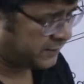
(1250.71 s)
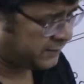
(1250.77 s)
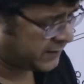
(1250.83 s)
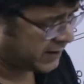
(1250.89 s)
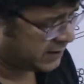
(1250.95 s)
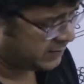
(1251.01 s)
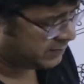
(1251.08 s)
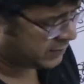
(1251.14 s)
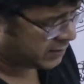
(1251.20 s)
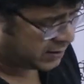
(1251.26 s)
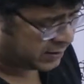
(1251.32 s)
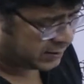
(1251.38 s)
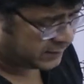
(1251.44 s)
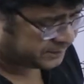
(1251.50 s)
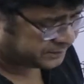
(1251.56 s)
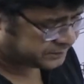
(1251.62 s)
film
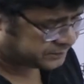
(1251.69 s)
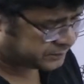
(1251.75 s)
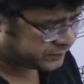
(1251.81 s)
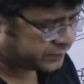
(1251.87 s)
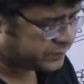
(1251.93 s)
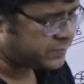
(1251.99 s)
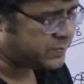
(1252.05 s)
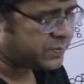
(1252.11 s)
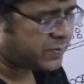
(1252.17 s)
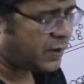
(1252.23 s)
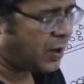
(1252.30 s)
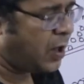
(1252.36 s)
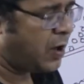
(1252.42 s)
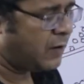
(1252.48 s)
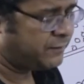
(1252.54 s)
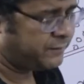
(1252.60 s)

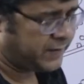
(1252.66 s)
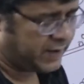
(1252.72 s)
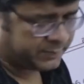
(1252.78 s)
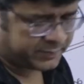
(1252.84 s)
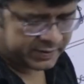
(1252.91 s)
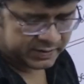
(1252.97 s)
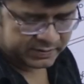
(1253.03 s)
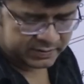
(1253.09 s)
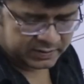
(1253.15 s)
of vapor.